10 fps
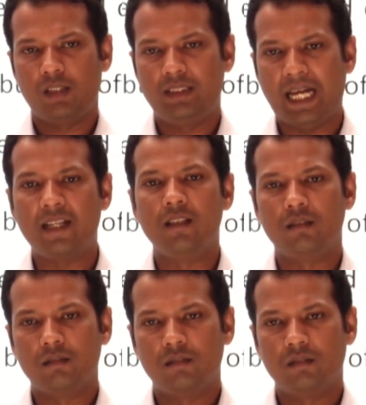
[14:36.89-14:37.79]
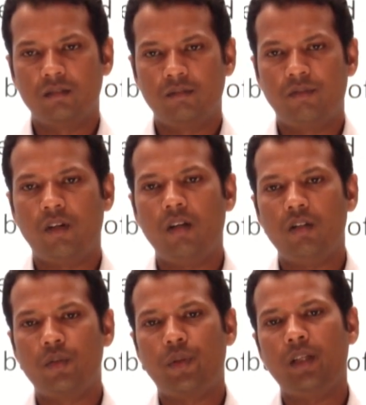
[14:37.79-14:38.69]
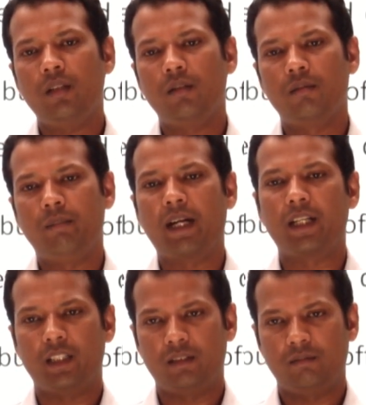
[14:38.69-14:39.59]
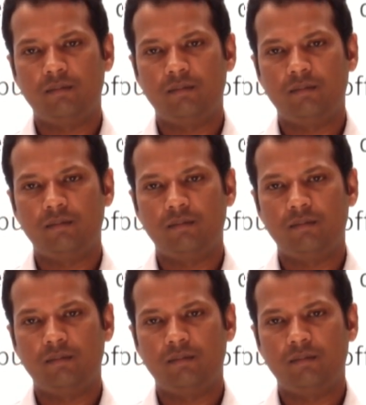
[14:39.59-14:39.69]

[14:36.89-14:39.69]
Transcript: channel for doing marketing